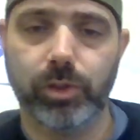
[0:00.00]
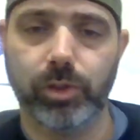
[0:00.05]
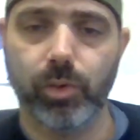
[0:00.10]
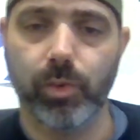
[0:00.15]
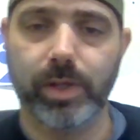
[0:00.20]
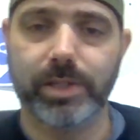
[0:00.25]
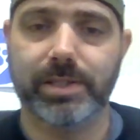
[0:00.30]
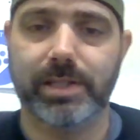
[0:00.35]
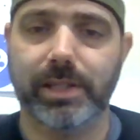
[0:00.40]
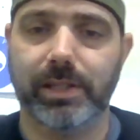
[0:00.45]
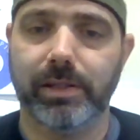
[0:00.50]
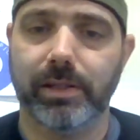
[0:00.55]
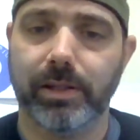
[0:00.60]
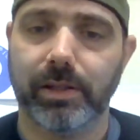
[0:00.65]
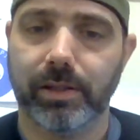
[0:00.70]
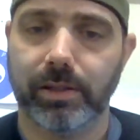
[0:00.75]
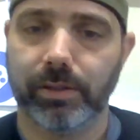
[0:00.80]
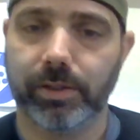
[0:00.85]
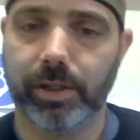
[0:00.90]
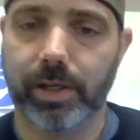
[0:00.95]
USC,
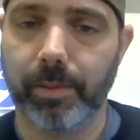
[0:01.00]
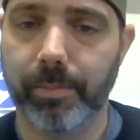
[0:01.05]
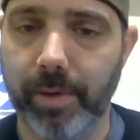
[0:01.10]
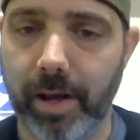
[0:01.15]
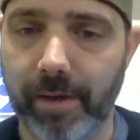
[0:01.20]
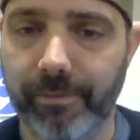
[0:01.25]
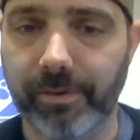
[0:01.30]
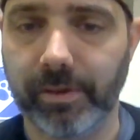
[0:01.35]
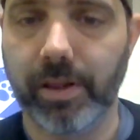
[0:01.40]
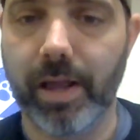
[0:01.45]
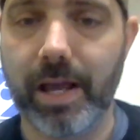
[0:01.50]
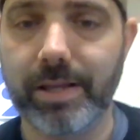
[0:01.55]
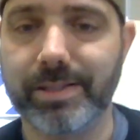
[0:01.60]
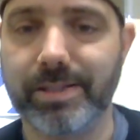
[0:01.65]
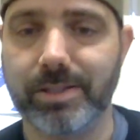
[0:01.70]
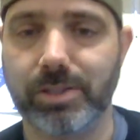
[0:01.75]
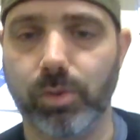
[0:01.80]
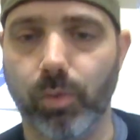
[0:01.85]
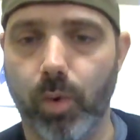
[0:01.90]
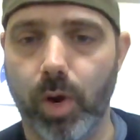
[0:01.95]
they're coming off of
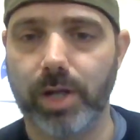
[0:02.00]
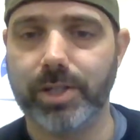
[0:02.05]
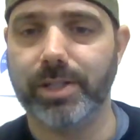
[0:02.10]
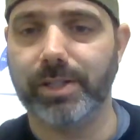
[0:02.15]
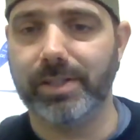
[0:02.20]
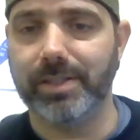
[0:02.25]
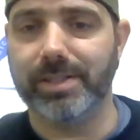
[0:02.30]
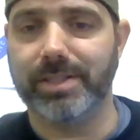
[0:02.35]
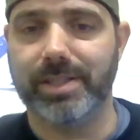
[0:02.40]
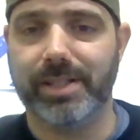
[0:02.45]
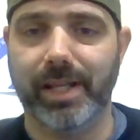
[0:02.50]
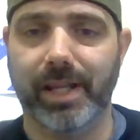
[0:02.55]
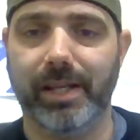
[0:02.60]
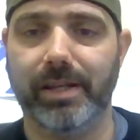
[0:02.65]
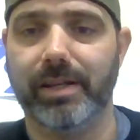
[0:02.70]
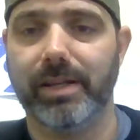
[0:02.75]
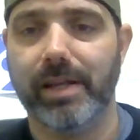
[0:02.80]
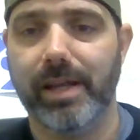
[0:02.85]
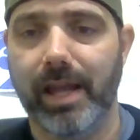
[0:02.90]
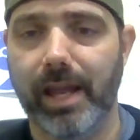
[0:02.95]
losses to Washington
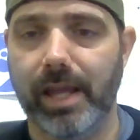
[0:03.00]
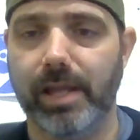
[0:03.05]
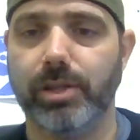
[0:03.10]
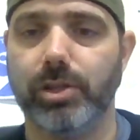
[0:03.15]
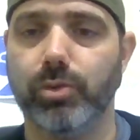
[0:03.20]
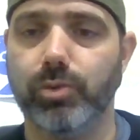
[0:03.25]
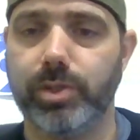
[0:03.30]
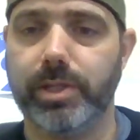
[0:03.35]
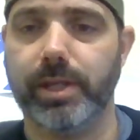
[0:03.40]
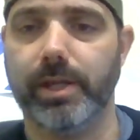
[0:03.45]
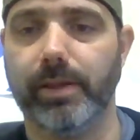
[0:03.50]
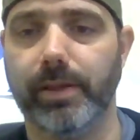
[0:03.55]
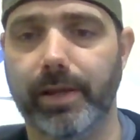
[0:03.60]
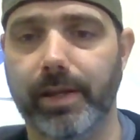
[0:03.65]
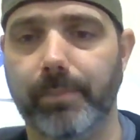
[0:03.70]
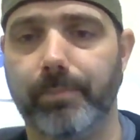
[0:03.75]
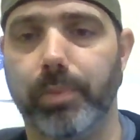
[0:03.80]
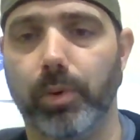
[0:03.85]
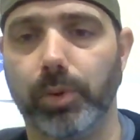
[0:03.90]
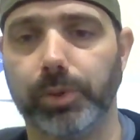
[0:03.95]
State and
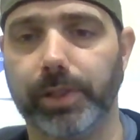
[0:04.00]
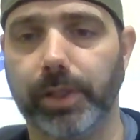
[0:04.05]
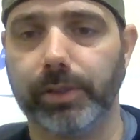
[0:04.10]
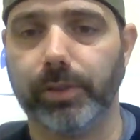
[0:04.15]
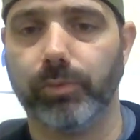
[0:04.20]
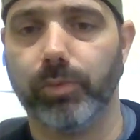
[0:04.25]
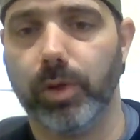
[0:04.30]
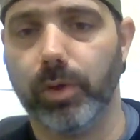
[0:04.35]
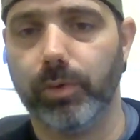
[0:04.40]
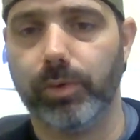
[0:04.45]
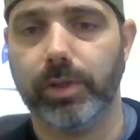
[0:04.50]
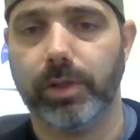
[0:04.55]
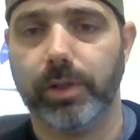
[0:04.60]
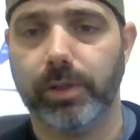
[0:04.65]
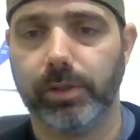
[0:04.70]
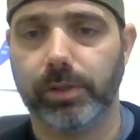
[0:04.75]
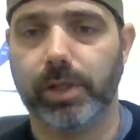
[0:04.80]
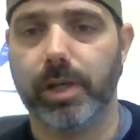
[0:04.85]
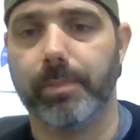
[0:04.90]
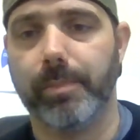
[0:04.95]
UCLA, both on the road.
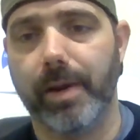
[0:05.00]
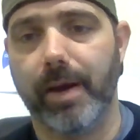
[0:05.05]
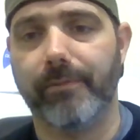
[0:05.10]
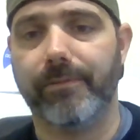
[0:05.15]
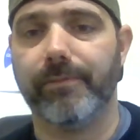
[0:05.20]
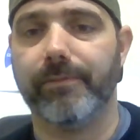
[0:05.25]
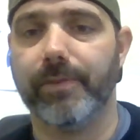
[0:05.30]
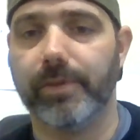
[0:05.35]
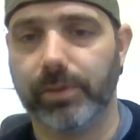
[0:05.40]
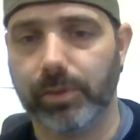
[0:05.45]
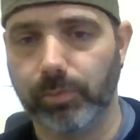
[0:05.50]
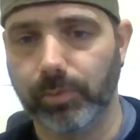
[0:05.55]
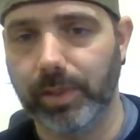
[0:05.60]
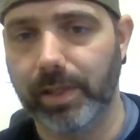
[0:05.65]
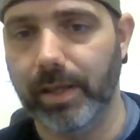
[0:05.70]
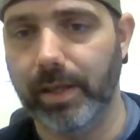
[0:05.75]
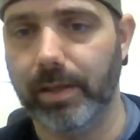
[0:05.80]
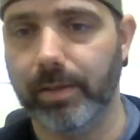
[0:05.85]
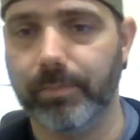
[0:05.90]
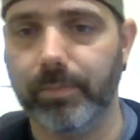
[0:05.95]
They're coming off of a
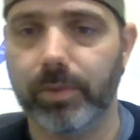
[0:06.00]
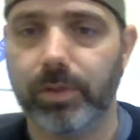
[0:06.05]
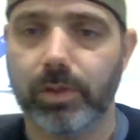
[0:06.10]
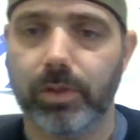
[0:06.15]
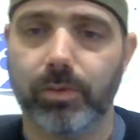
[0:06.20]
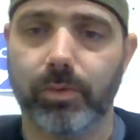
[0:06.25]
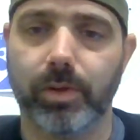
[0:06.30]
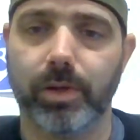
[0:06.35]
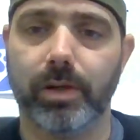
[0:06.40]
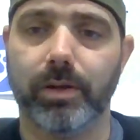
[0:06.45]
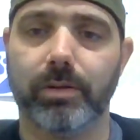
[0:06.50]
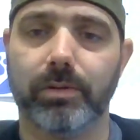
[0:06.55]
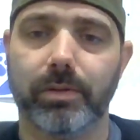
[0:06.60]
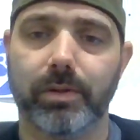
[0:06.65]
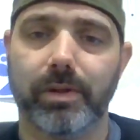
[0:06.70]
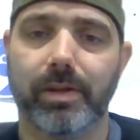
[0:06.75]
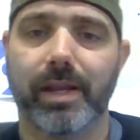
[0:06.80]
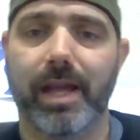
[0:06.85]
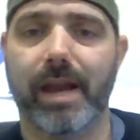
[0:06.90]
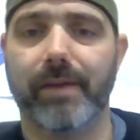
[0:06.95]
3-game, well,
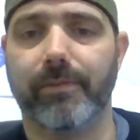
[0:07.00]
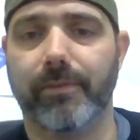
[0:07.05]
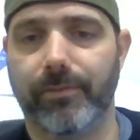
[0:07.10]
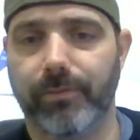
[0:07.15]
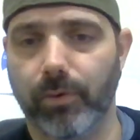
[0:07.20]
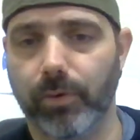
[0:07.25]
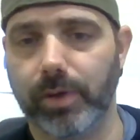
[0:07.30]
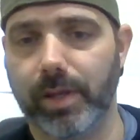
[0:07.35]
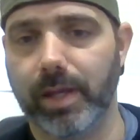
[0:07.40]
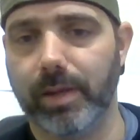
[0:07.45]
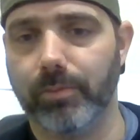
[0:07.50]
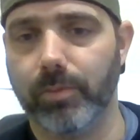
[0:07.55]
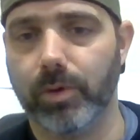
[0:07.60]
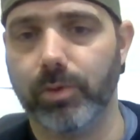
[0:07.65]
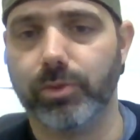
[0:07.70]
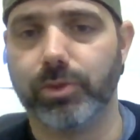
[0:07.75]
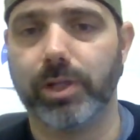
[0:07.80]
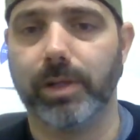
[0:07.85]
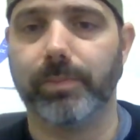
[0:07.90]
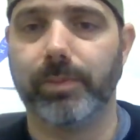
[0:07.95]
kind of a 4-game
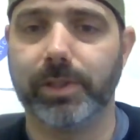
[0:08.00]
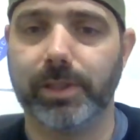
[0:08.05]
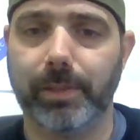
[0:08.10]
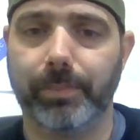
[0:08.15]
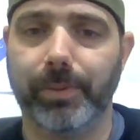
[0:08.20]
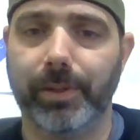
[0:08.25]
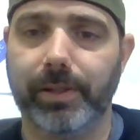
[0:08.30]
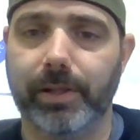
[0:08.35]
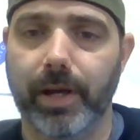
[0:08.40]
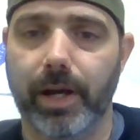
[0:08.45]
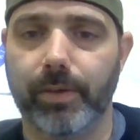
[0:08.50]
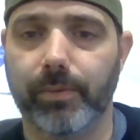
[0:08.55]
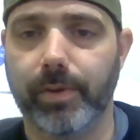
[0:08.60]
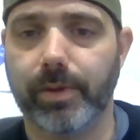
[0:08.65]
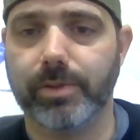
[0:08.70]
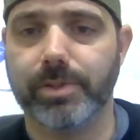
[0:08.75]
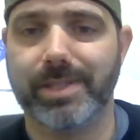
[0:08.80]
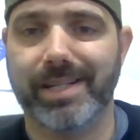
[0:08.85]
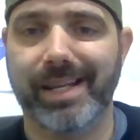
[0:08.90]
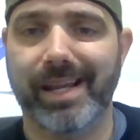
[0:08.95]
road trip because they played
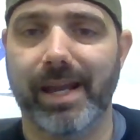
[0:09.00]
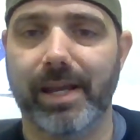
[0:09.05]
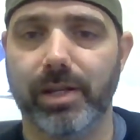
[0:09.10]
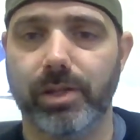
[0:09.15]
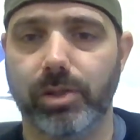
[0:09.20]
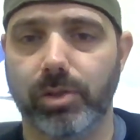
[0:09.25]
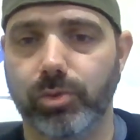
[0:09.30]
Colorado State at a